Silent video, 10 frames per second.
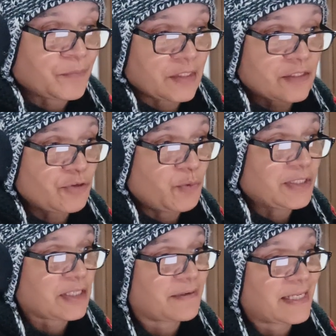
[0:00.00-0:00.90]
there's only
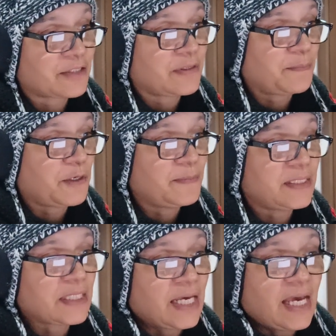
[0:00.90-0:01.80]
one director at the
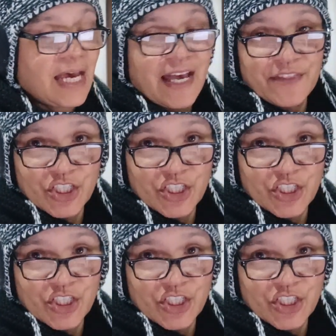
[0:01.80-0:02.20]
moment, and